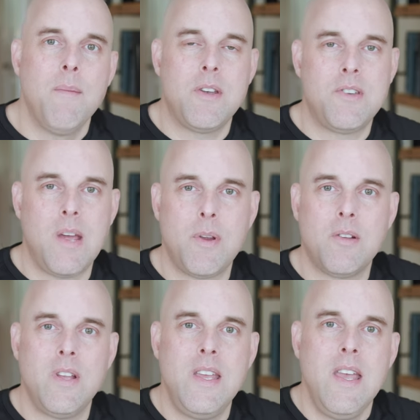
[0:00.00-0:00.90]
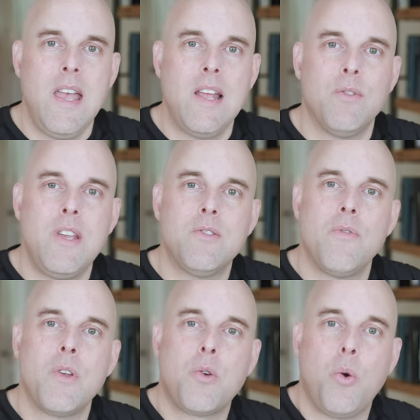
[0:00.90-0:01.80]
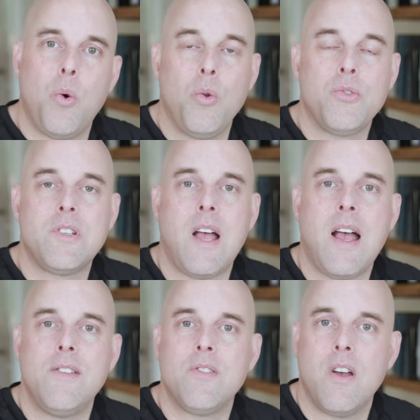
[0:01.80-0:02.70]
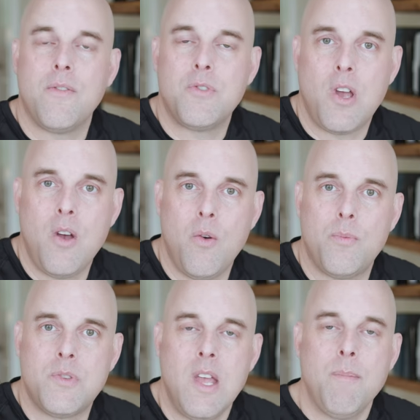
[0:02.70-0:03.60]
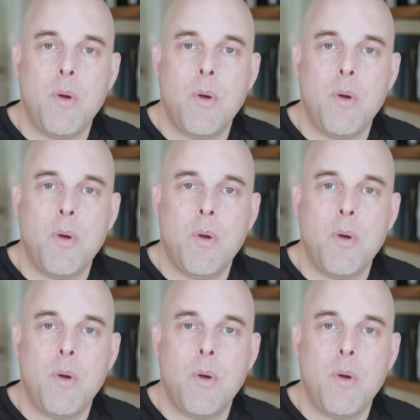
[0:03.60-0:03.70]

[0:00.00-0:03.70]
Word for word: but typically it leans on the cool sides of taupes.